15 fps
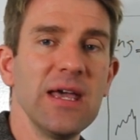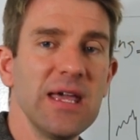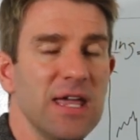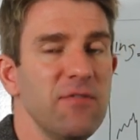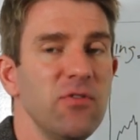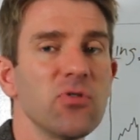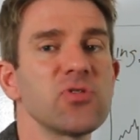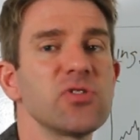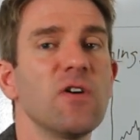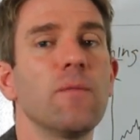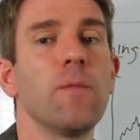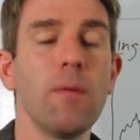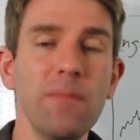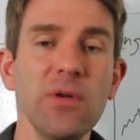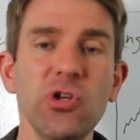given yourself
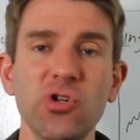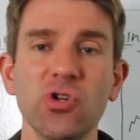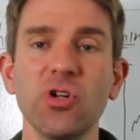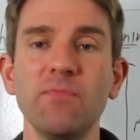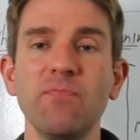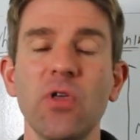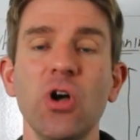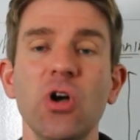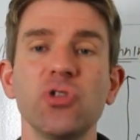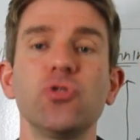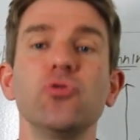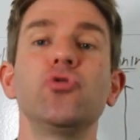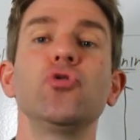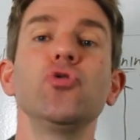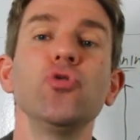permission
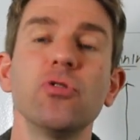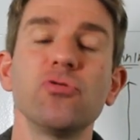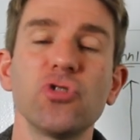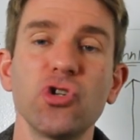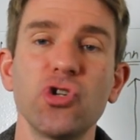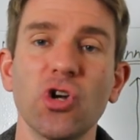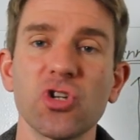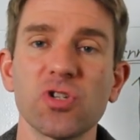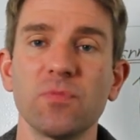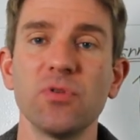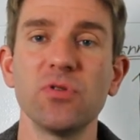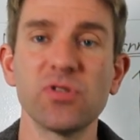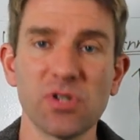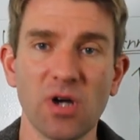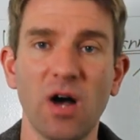to do those adjustments
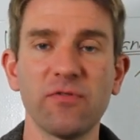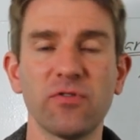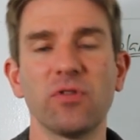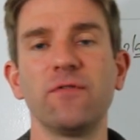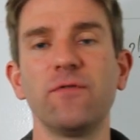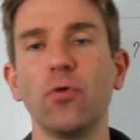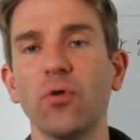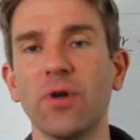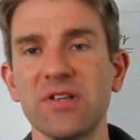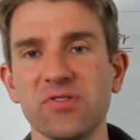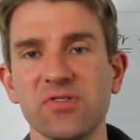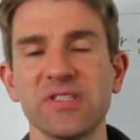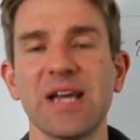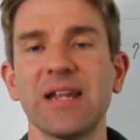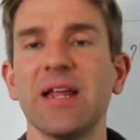after the four days
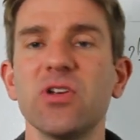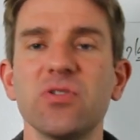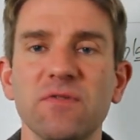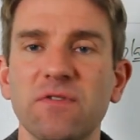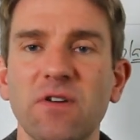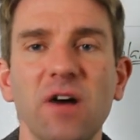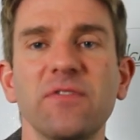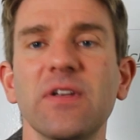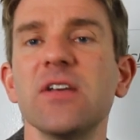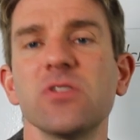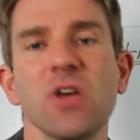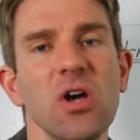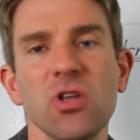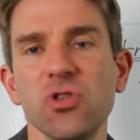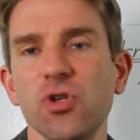of stagnation, five days,